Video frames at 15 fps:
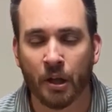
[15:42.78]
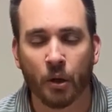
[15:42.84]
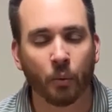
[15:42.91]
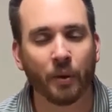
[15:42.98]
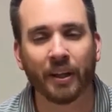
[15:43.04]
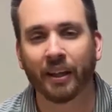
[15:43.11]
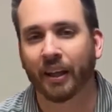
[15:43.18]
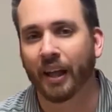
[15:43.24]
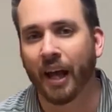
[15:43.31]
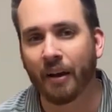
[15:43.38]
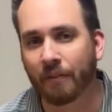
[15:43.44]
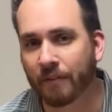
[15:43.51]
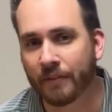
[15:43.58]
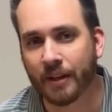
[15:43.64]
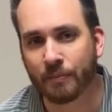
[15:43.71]
We
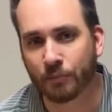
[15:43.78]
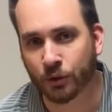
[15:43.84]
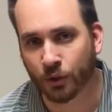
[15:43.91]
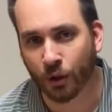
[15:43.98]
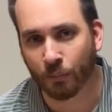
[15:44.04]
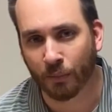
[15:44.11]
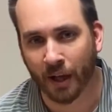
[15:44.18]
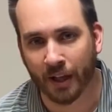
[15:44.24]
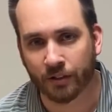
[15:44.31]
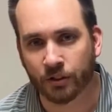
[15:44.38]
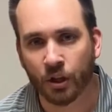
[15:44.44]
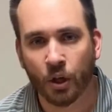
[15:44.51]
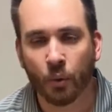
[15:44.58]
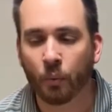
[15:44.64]
love them so much.